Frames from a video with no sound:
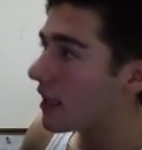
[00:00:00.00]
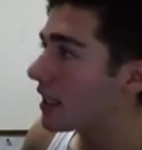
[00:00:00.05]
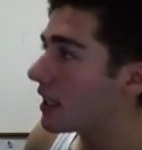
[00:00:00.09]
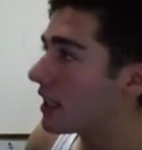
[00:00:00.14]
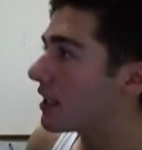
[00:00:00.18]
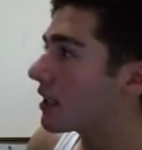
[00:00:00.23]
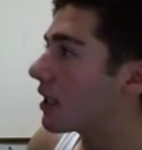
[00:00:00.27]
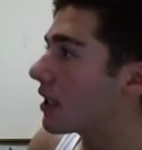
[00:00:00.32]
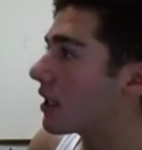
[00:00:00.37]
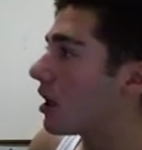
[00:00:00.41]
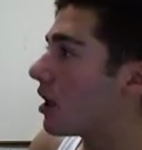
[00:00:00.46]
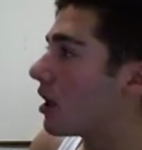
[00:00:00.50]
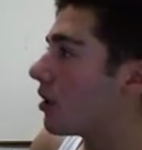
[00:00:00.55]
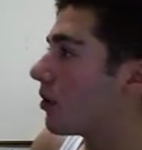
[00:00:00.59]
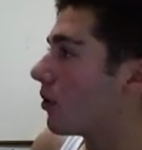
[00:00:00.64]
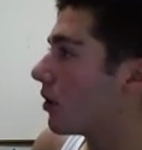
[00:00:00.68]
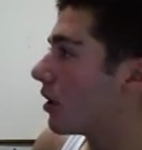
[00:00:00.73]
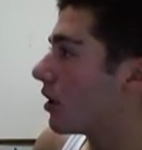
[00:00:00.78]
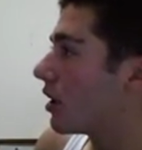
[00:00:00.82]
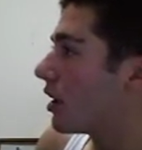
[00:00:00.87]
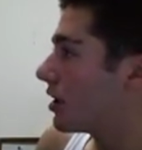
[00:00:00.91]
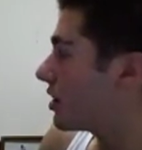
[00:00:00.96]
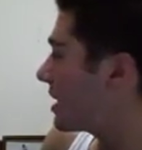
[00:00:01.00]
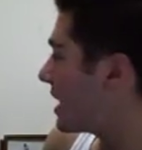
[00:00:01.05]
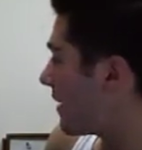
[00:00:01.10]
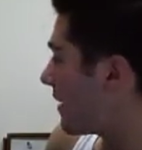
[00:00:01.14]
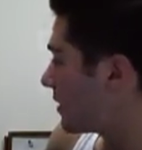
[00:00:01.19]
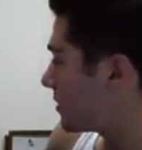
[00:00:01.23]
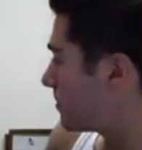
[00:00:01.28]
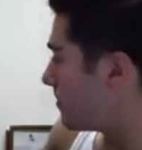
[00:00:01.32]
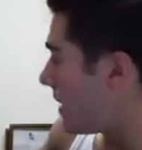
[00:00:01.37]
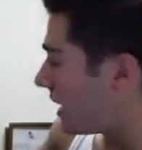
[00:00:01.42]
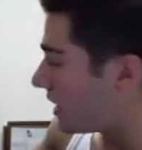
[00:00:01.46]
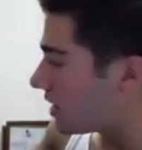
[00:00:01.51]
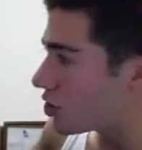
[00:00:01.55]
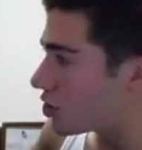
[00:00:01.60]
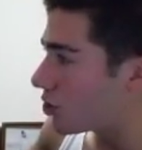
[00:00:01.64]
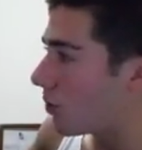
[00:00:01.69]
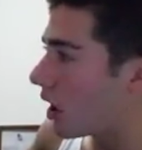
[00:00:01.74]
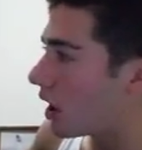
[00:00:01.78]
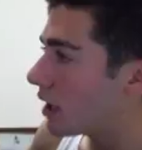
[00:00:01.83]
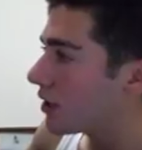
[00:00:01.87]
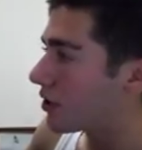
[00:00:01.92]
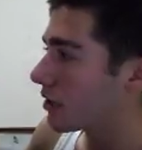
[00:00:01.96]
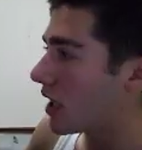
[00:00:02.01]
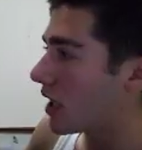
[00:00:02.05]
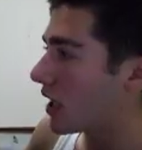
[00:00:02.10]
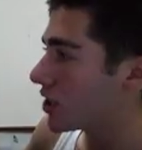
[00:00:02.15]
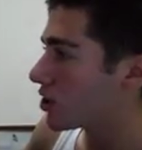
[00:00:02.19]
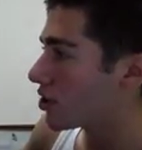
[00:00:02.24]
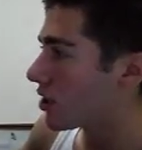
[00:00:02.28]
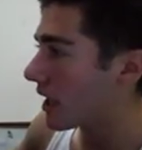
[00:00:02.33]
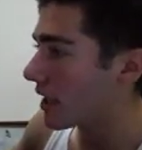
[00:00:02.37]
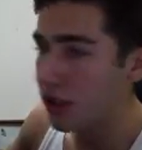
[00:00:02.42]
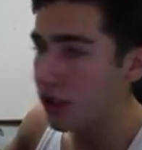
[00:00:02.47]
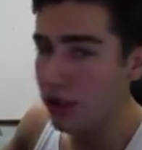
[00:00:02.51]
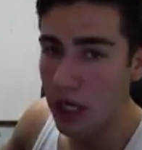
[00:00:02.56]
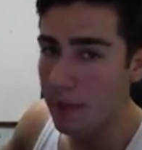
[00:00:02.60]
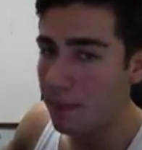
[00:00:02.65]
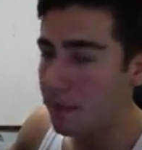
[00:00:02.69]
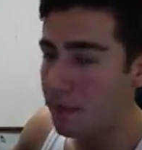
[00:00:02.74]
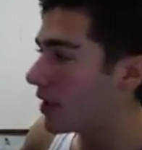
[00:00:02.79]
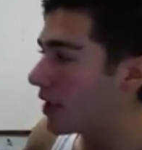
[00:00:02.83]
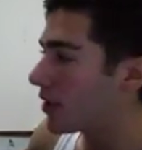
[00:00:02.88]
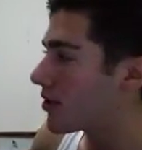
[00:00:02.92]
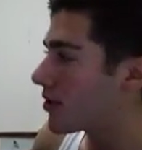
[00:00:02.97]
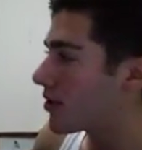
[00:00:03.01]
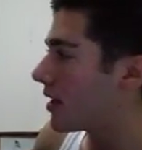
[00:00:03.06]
You can have as many as you want. They're not tracking your IP address.